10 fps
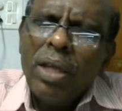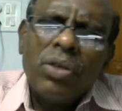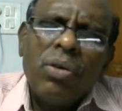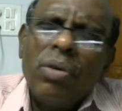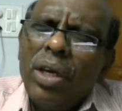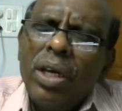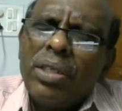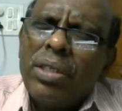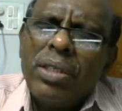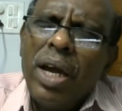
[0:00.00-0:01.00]
So he
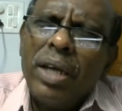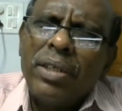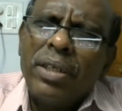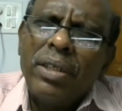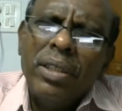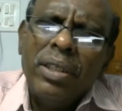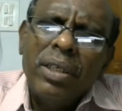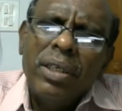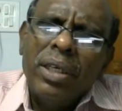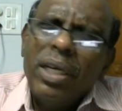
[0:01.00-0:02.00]
sat
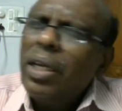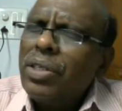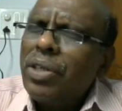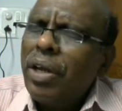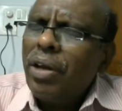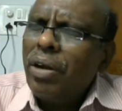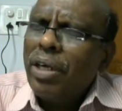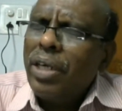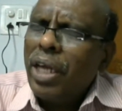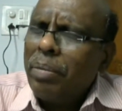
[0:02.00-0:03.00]
in his
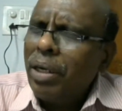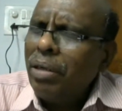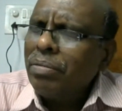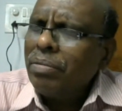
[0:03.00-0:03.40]
regular table